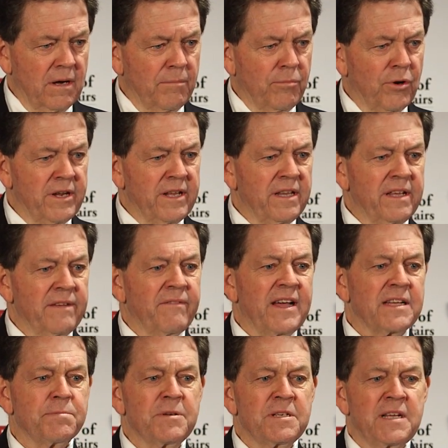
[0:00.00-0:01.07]
put in the
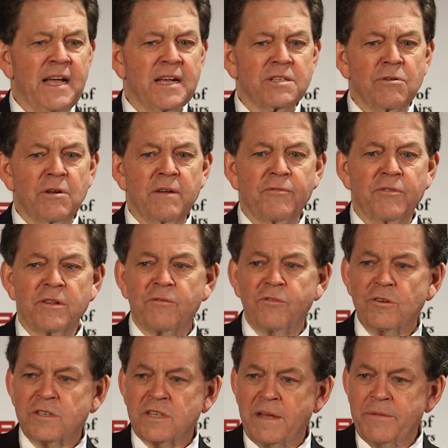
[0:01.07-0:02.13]
investment tax credit for the
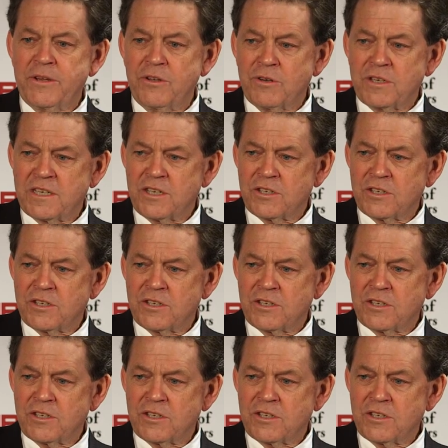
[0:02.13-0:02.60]
first time in U.S.